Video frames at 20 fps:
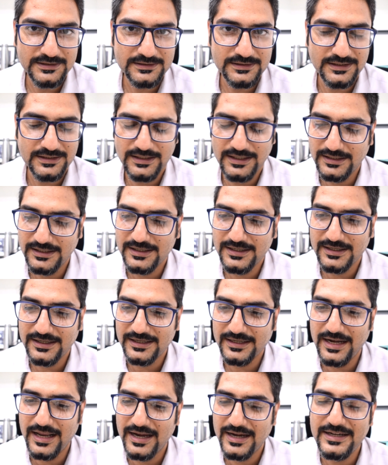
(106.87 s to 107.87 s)
the
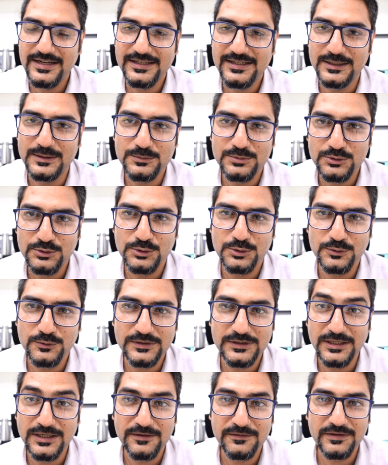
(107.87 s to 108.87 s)
client comes to you
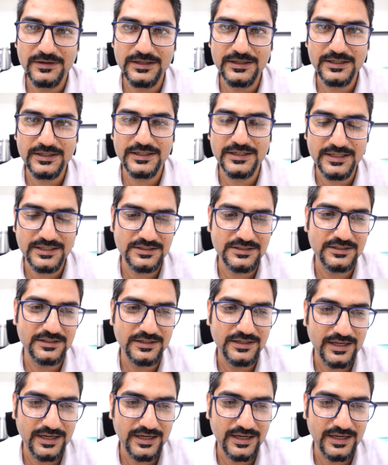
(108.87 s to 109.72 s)
with a different intention,